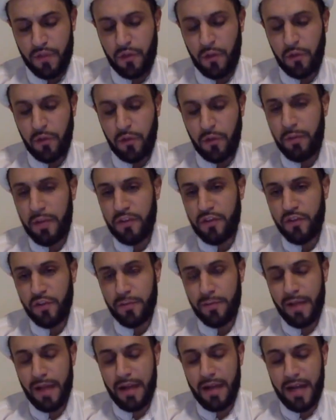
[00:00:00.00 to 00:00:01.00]
It's also
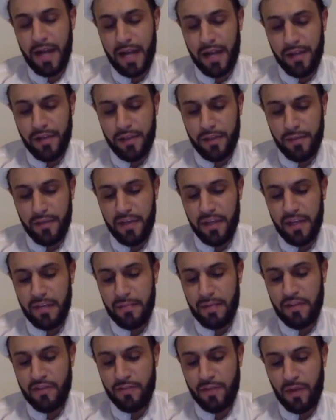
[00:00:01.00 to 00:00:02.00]
mentioned by Al Haythami
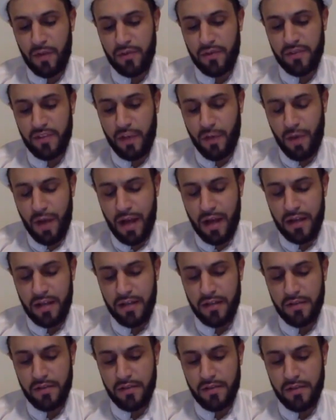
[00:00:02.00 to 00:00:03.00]
in Majma' al
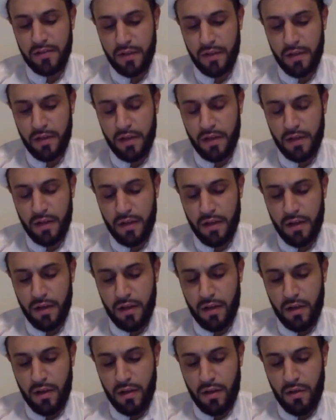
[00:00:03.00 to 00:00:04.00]
Zawaid,
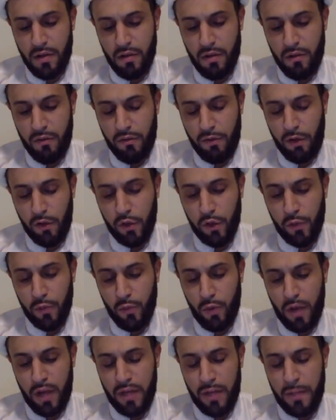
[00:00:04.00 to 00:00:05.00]

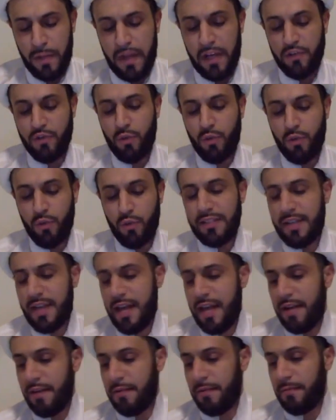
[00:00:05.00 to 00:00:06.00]
volume 1, page
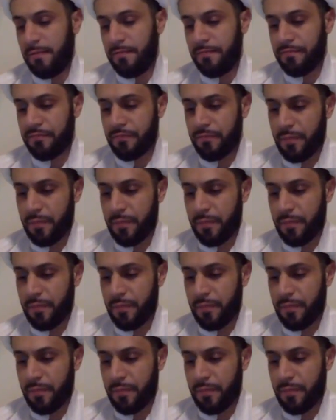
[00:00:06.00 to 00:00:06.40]
110.